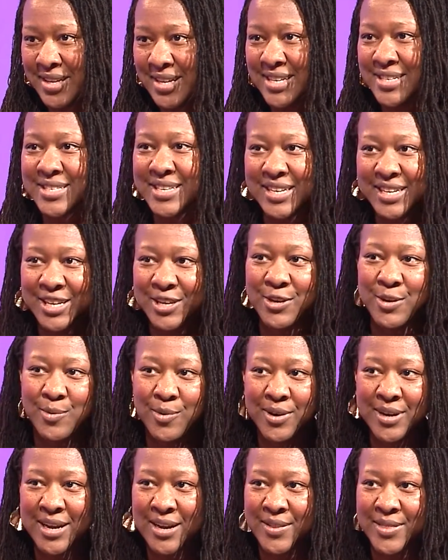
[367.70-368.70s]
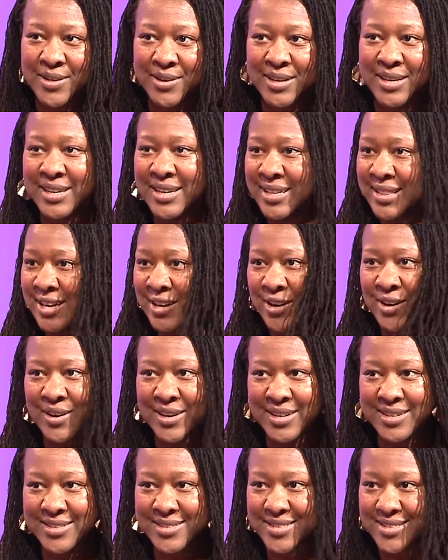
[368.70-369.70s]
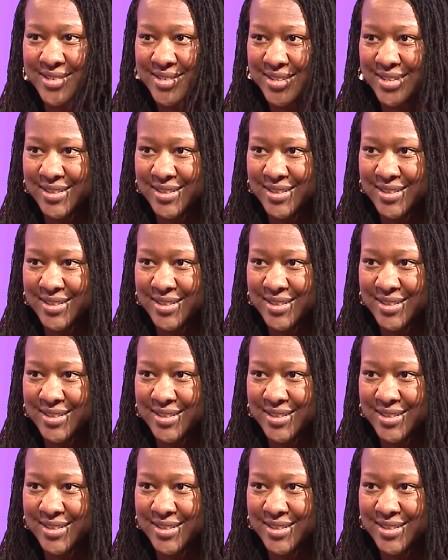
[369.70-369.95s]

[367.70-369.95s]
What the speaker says: is getting your work out there, getting that audience to see